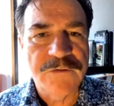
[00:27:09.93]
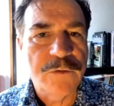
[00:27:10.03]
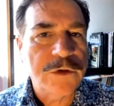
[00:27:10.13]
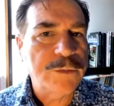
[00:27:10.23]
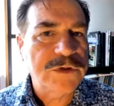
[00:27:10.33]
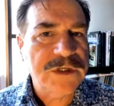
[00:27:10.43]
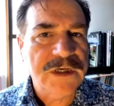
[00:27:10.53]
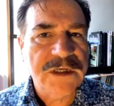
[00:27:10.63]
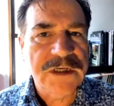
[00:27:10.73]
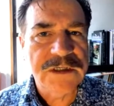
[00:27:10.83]
and
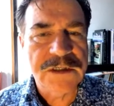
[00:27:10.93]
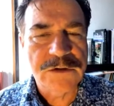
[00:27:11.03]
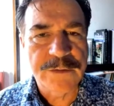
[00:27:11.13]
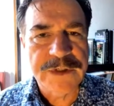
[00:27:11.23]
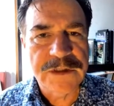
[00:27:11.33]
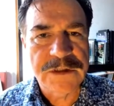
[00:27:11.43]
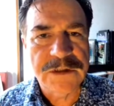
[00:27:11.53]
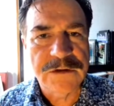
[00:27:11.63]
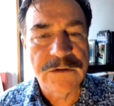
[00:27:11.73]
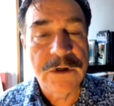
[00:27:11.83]
40% is attributed
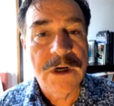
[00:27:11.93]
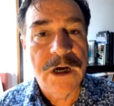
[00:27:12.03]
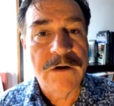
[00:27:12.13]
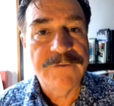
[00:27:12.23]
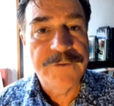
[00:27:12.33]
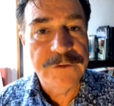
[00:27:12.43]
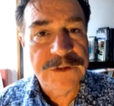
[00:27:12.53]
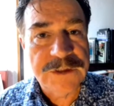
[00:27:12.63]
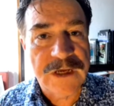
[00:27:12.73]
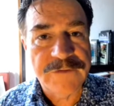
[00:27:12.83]
to
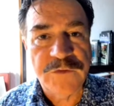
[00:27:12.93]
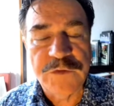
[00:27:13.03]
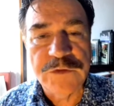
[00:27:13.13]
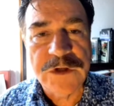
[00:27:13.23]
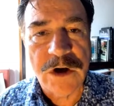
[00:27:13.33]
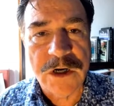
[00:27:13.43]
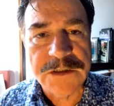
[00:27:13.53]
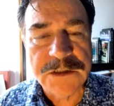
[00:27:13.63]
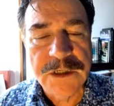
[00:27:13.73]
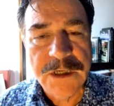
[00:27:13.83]
foodstuffs, food
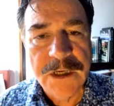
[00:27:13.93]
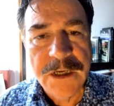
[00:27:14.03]
costs.